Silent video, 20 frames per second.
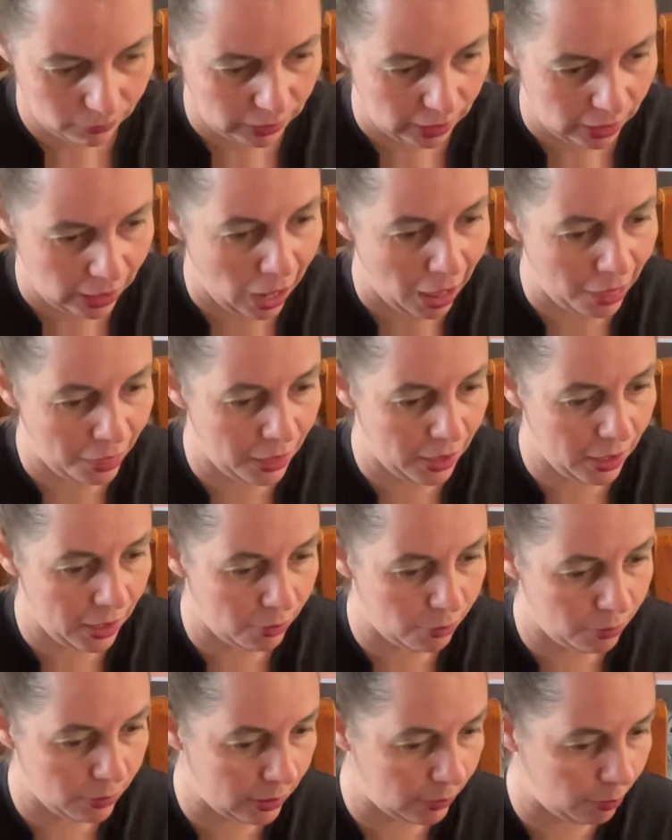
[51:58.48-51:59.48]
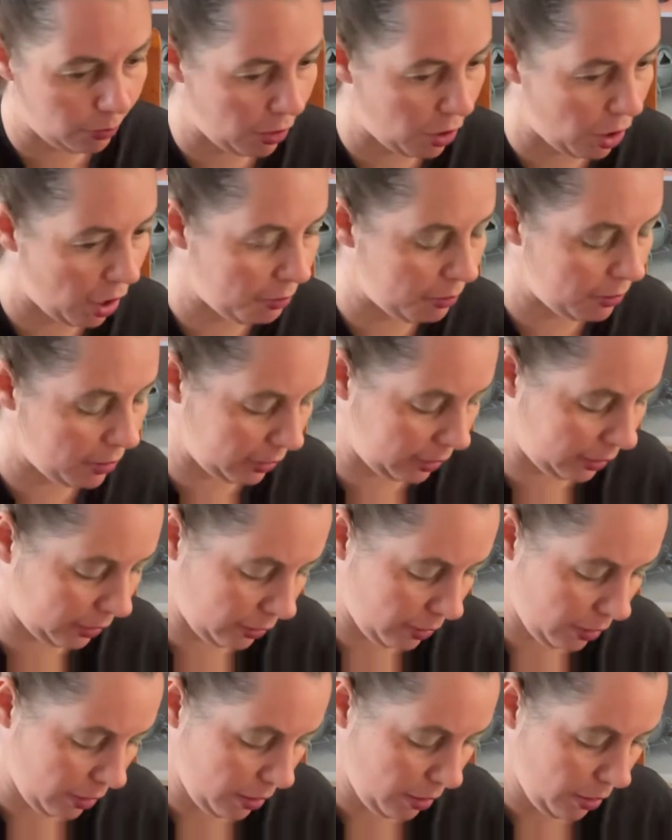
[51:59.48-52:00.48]
I think, was when I
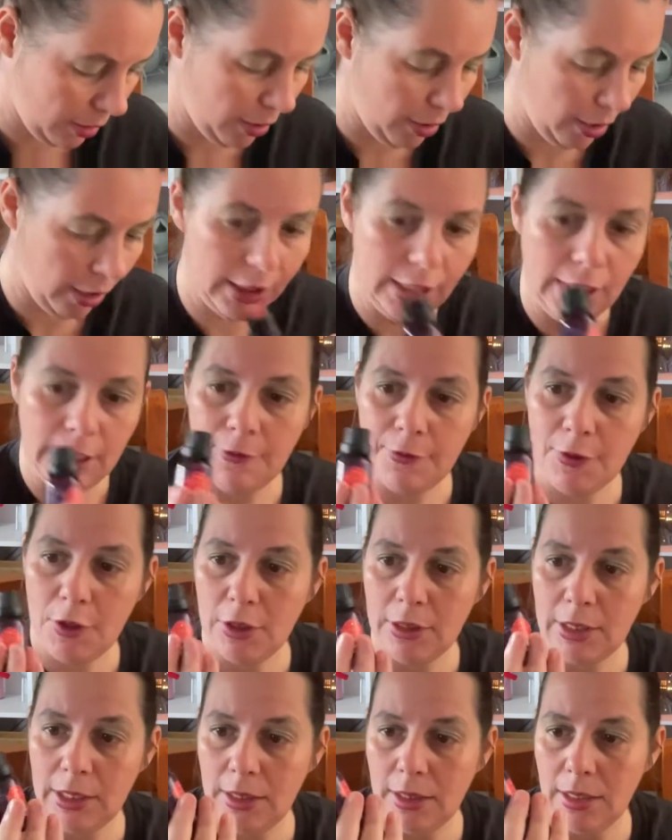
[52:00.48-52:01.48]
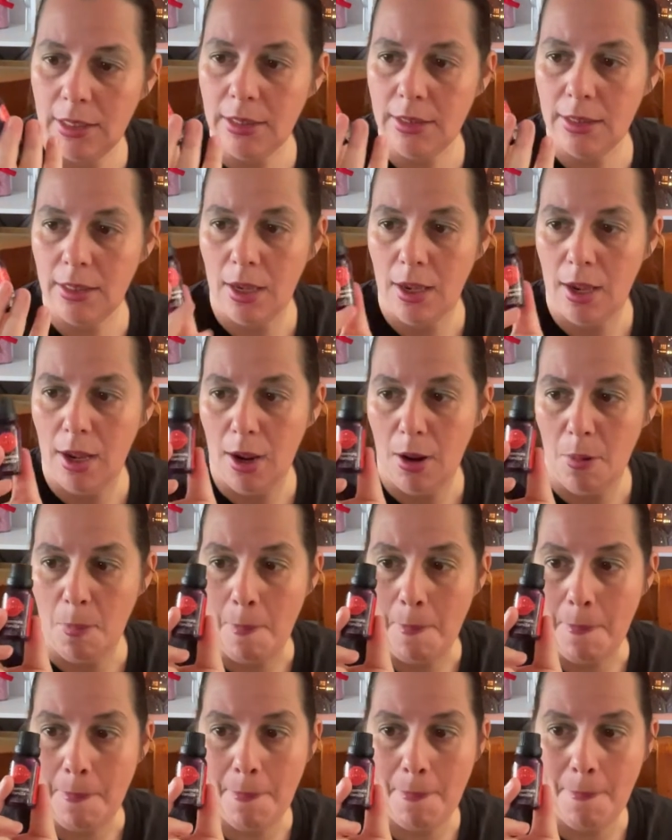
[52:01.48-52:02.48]
was diffusing this.
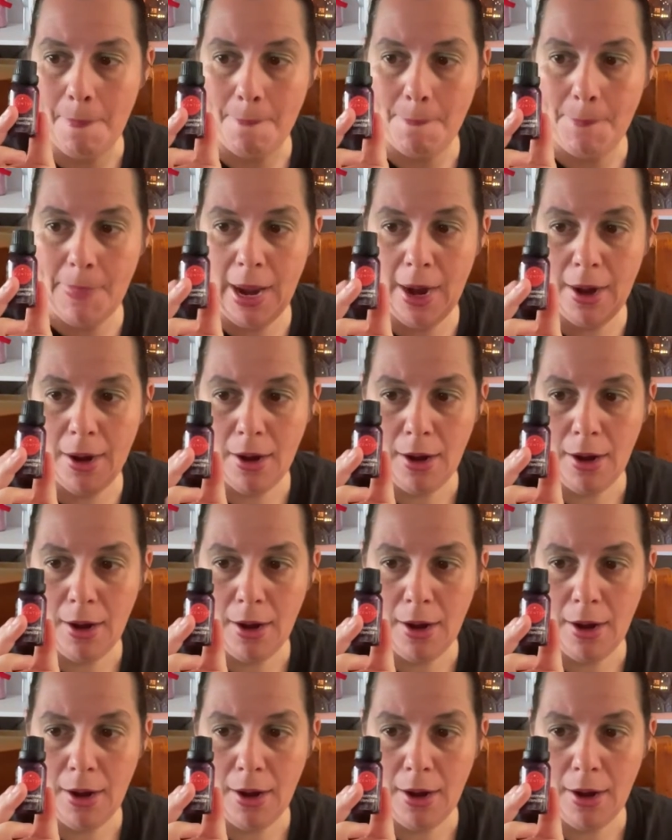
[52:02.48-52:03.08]
But